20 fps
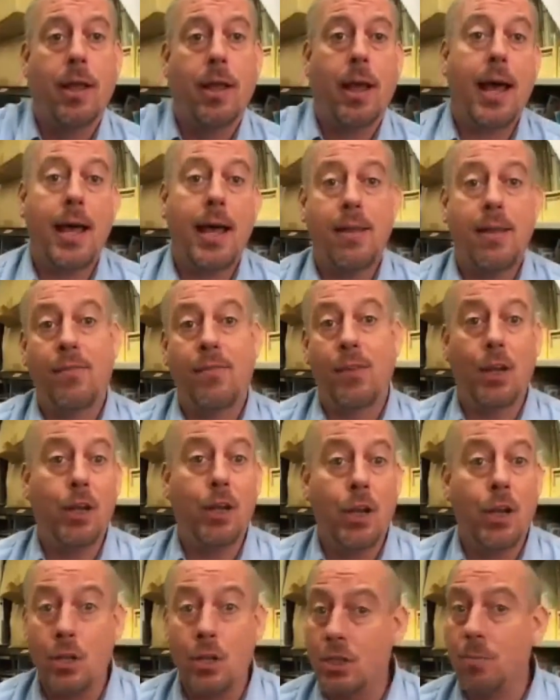And for
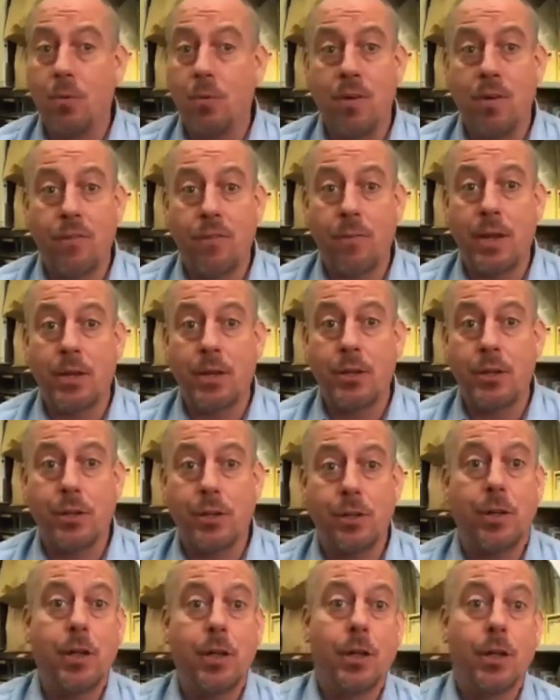lots more
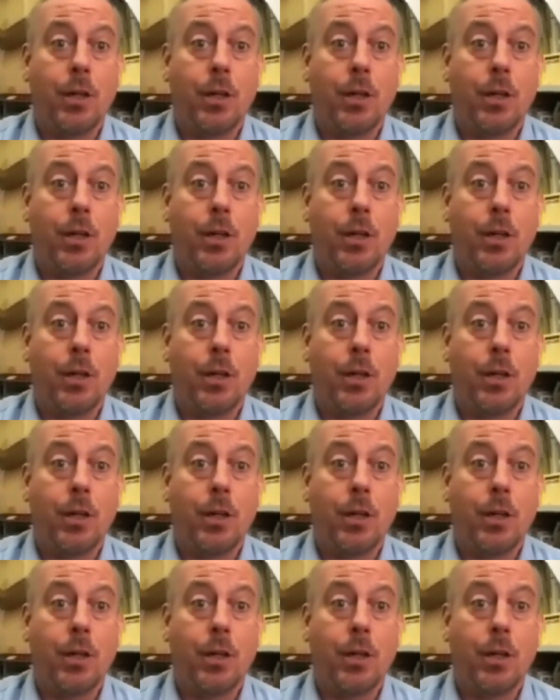information,